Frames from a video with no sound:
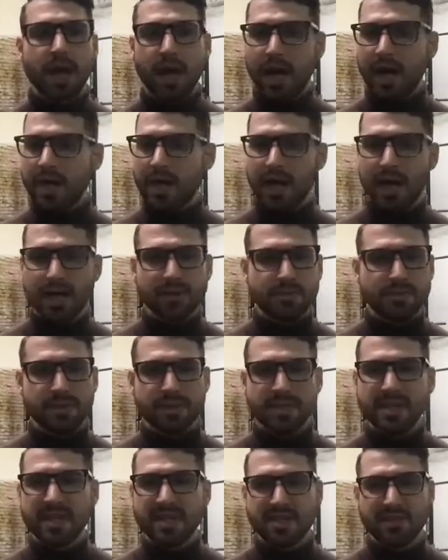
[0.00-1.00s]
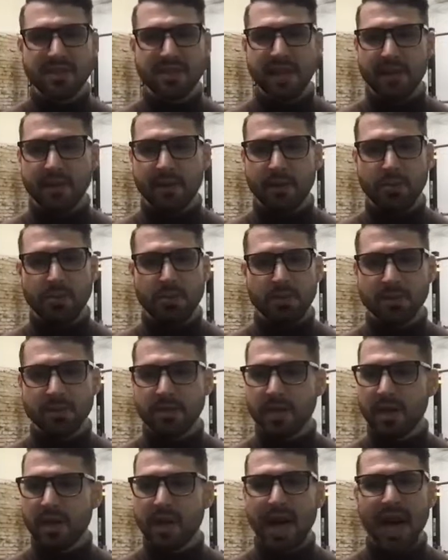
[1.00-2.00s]
100% agree at that point.
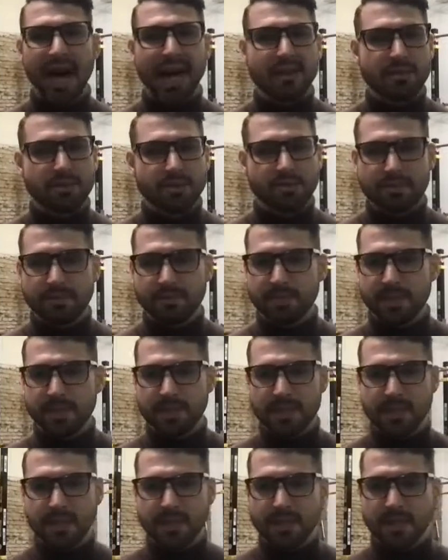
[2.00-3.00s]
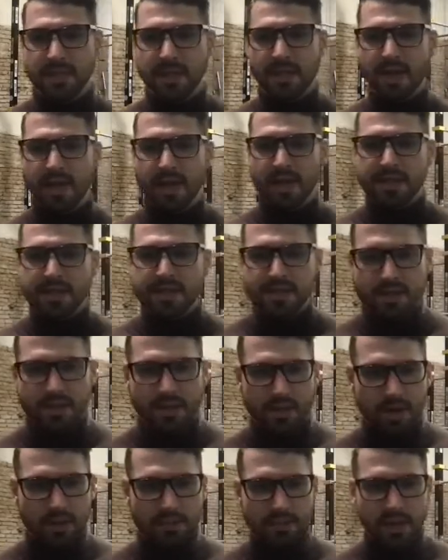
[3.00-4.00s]
100%.
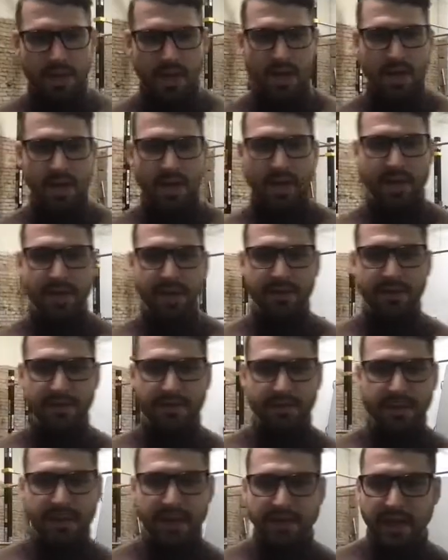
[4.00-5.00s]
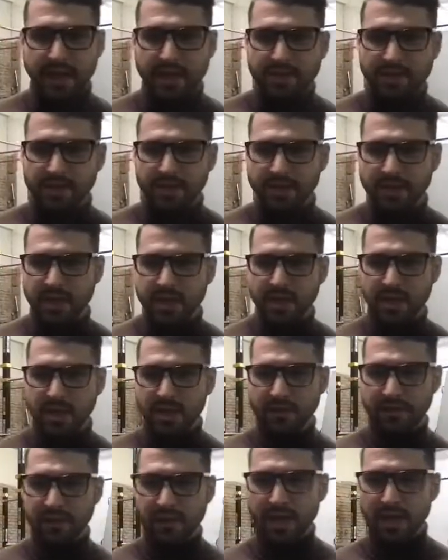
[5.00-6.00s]
So another thing that we
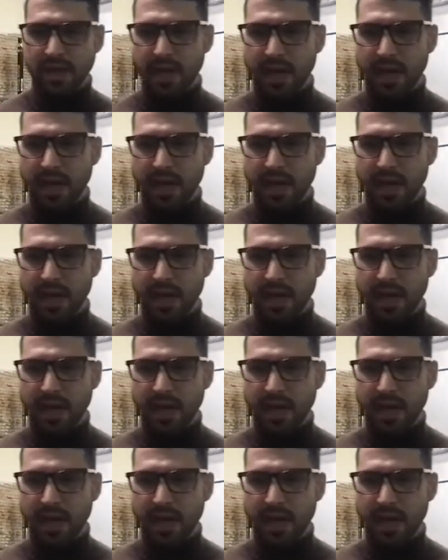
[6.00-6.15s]
definitely